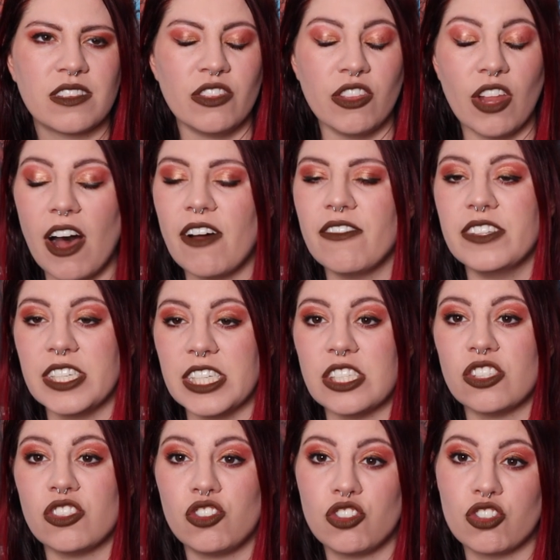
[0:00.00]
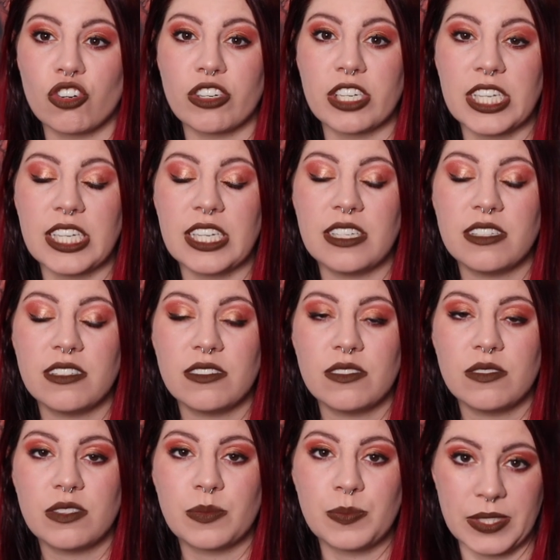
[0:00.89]
loved his journey
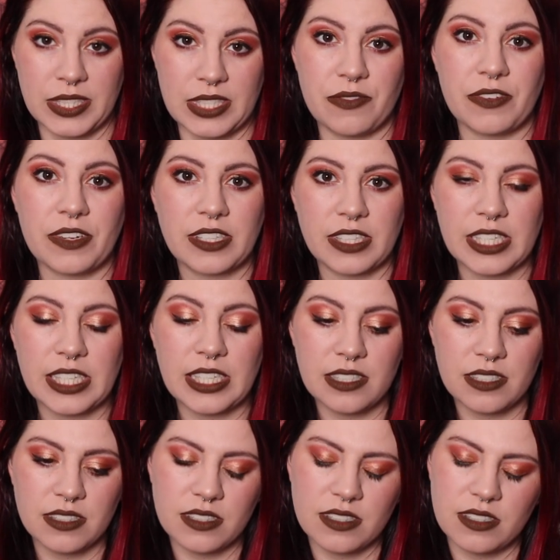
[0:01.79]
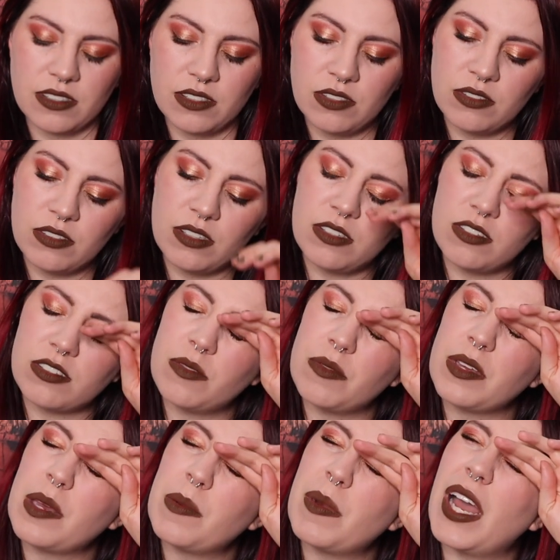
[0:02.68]
specifically. Oh no, there's
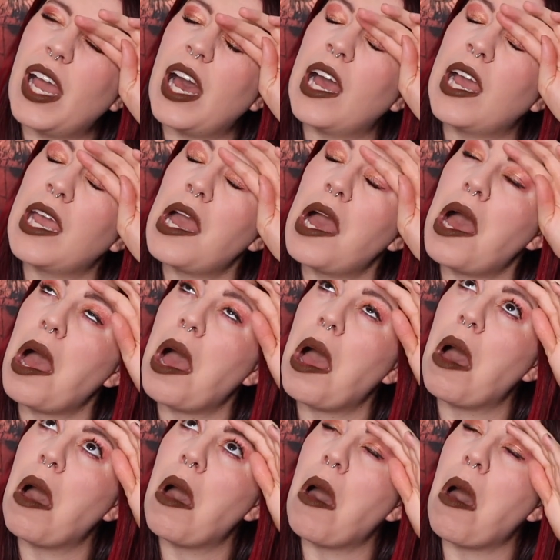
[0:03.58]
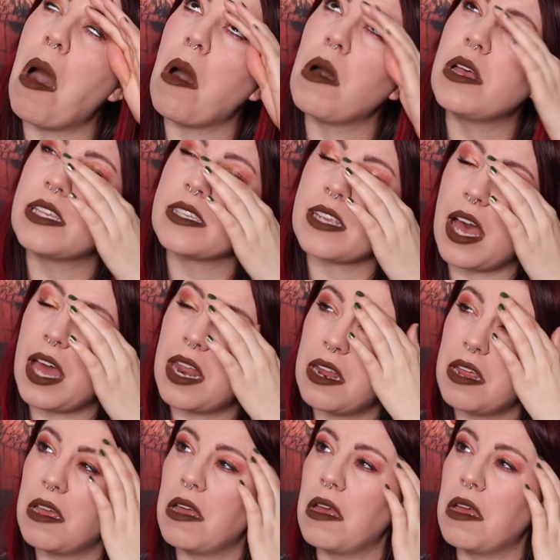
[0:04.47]
something in my eye. What is that?